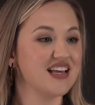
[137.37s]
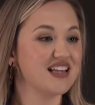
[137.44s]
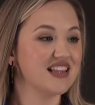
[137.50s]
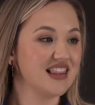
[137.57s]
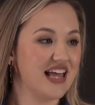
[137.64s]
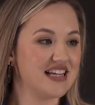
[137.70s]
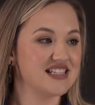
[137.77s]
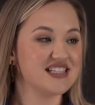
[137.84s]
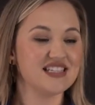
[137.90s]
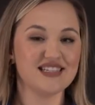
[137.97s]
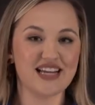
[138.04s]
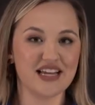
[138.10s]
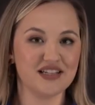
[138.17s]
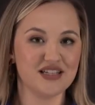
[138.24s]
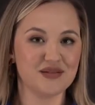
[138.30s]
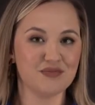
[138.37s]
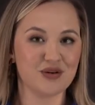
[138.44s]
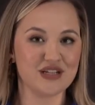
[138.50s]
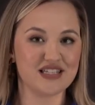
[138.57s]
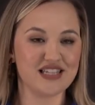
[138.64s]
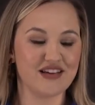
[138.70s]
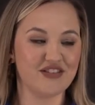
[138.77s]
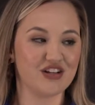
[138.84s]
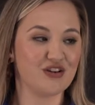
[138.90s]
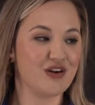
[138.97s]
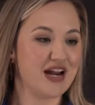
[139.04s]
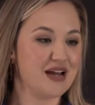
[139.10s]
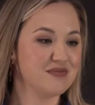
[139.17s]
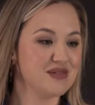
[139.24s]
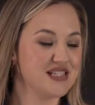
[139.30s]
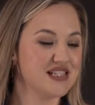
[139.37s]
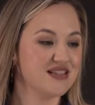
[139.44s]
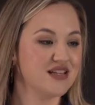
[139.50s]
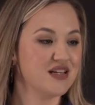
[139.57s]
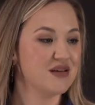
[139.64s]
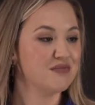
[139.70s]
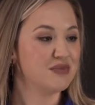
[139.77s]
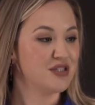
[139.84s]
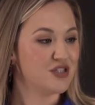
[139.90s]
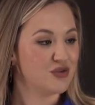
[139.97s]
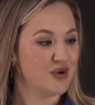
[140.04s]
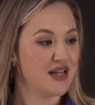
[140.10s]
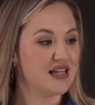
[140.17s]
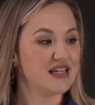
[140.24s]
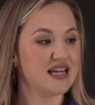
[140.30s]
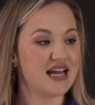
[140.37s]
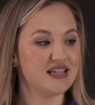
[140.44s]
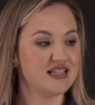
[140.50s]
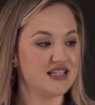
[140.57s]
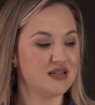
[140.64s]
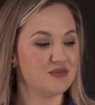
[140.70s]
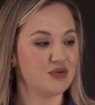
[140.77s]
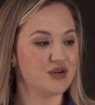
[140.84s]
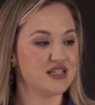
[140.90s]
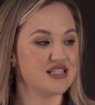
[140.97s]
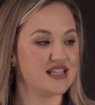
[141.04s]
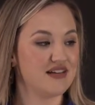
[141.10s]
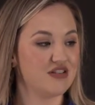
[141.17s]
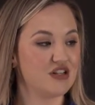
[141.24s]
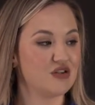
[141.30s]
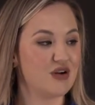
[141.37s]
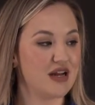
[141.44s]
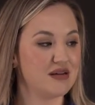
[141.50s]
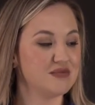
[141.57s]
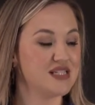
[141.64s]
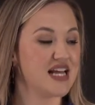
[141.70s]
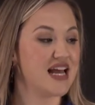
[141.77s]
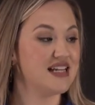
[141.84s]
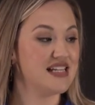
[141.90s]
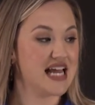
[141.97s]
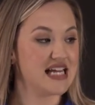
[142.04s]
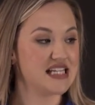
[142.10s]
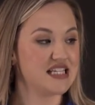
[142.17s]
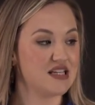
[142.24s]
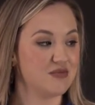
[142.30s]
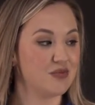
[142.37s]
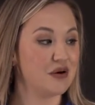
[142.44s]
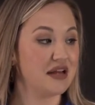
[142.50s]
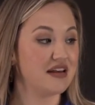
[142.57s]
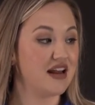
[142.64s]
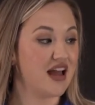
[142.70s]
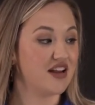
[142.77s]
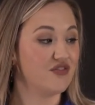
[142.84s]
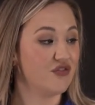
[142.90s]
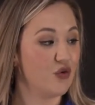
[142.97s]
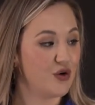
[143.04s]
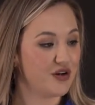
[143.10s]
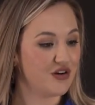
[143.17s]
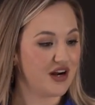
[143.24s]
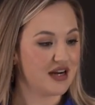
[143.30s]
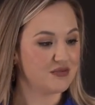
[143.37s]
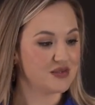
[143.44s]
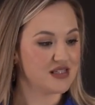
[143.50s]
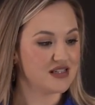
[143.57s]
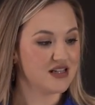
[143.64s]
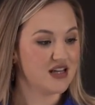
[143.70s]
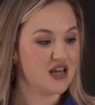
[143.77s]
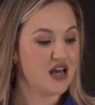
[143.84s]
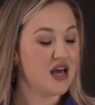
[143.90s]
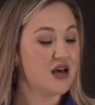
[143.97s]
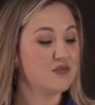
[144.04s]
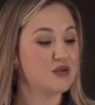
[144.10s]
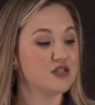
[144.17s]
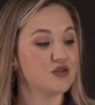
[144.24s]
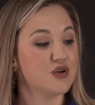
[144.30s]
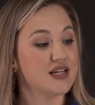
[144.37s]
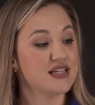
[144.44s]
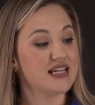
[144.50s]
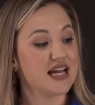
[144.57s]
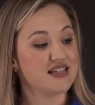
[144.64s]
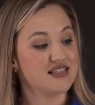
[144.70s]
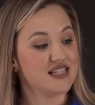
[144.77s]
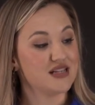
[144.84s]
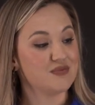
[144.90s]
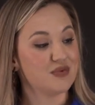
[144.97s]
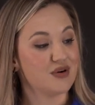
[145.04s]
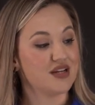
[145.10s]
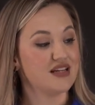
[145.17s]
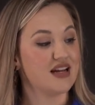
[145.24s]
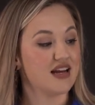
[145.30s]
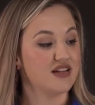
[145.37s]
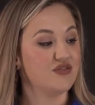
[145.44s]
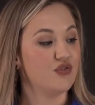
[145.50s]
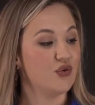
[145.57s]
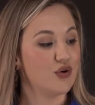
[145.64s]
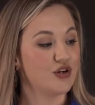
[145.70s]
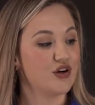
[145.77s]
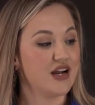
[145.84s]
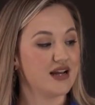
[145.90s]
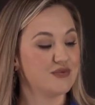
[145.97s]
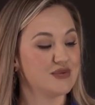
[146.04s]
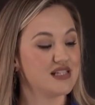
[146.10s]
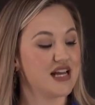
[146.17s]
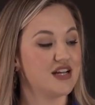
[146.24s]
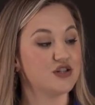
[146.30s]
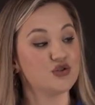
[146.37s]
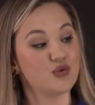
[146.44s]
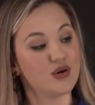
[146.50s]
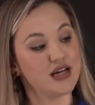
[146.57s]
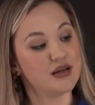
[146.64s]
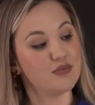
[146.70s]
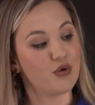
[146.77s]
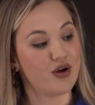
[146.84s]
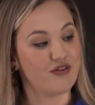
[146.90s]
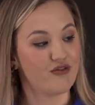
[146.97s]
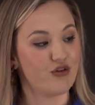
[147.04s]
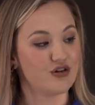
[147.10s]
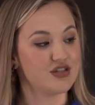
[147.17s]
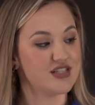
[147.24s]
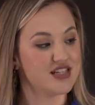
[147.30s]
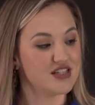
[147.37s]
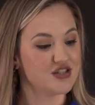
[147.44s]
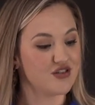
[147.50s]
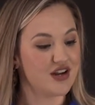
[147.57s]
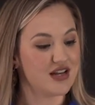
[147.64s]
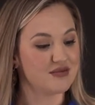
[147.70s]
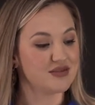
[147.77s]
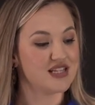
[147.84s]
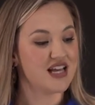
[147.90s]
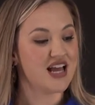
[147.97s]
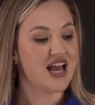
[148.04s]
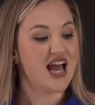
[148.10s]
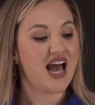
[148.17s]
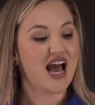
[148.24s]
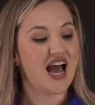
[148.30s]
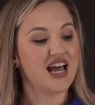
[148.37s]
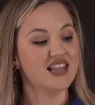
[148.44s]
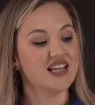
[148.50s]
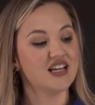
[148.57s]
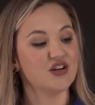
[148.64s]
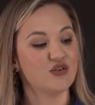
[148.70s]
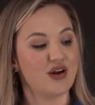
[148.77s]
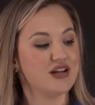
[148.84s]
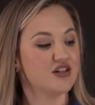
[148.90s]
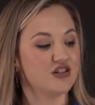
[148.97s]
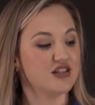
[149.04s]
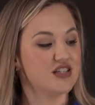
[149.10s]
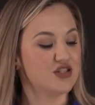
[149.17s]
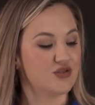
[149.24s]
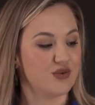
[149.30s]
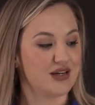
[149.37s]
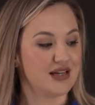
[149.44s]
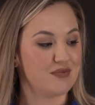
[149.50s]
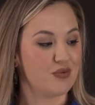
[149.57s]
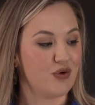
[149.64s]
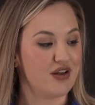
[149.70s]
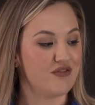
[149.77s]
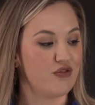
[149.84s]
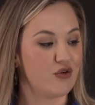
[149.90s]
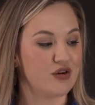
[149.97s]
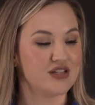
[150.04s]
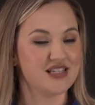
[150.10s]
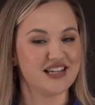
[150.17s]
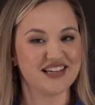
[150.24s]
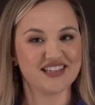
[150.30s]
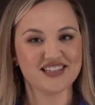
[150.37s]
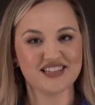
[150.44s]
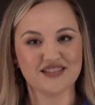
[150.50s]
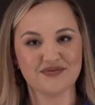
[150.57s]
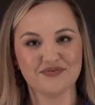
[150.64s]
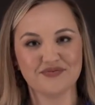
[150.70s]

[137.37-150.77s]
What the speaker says: less than 19.7 grams, between 19.7 grams and 19.94 grams, between 19.94 grams and 20.46 grams, and then greater than 20.46.